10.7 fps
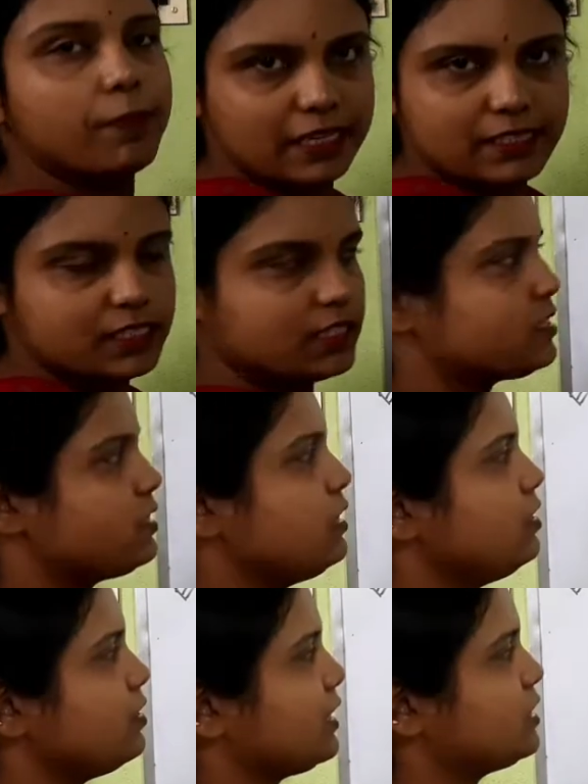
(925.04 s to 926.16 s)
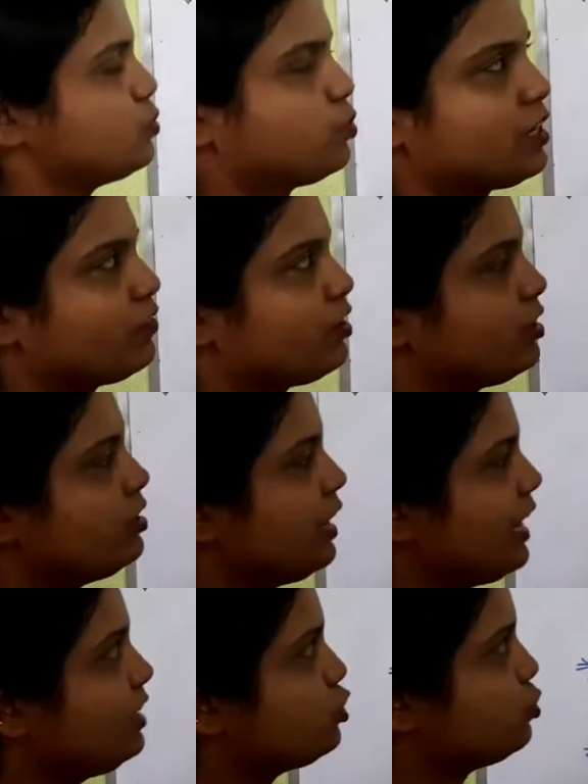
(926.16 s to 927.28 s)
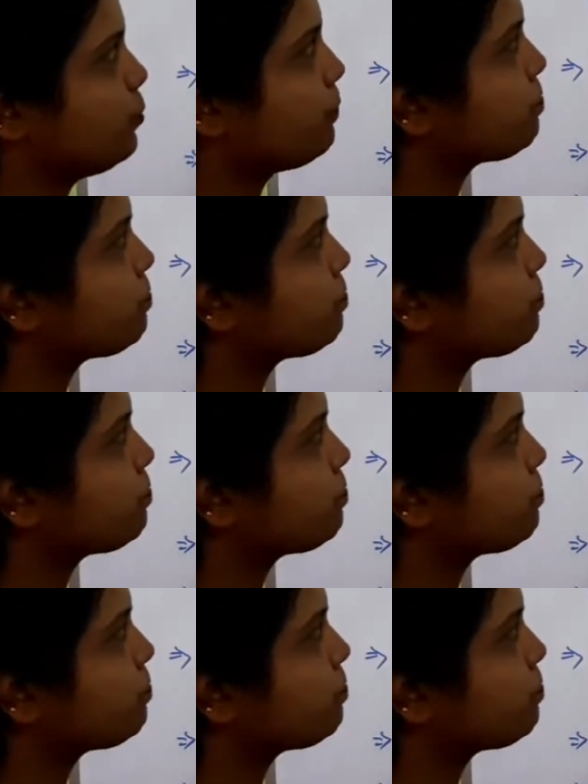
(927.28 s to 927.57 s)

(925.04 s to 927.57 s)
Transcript: plus 16. That's what I've written, into